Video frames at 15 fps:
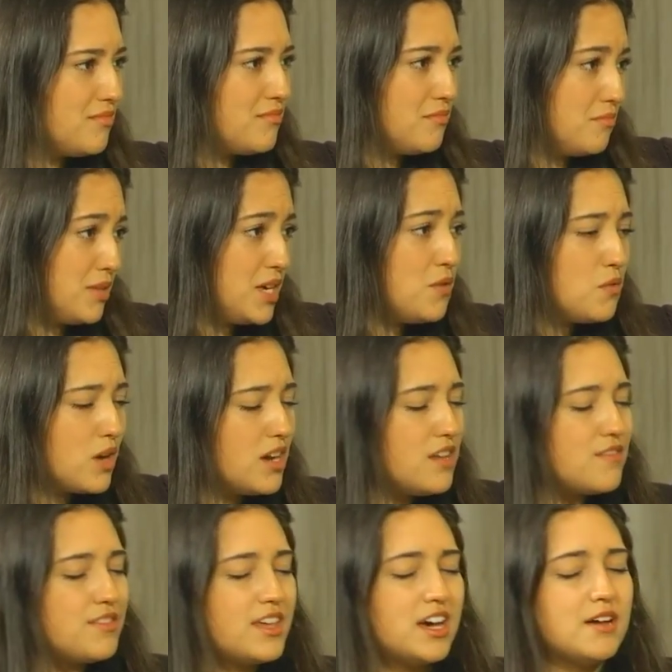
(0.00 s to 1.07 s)
be one
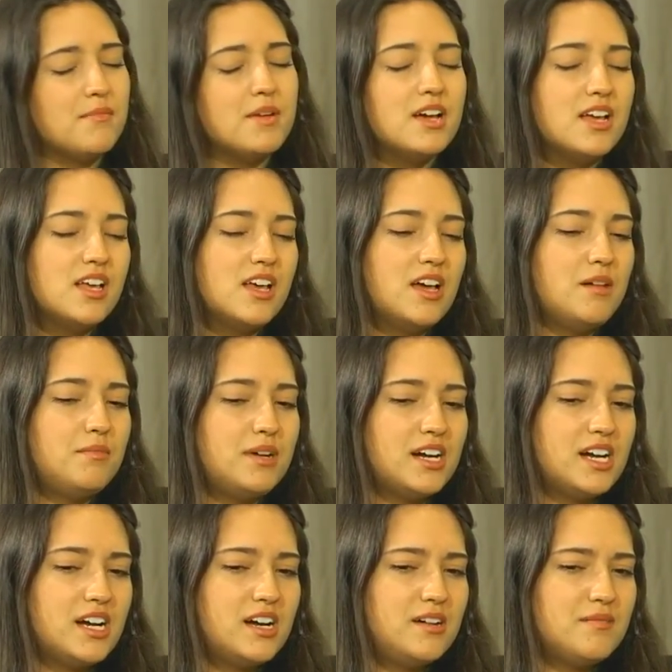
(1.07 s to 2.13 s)
of them.
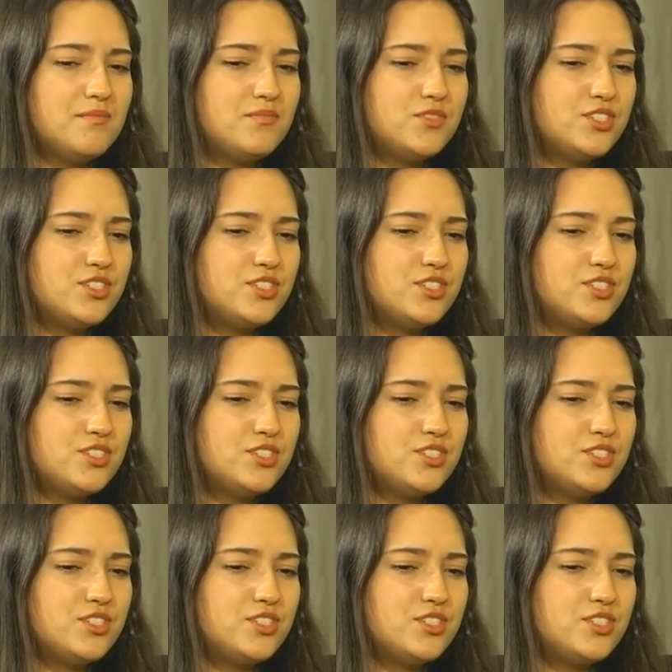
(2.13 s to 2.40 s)
But um,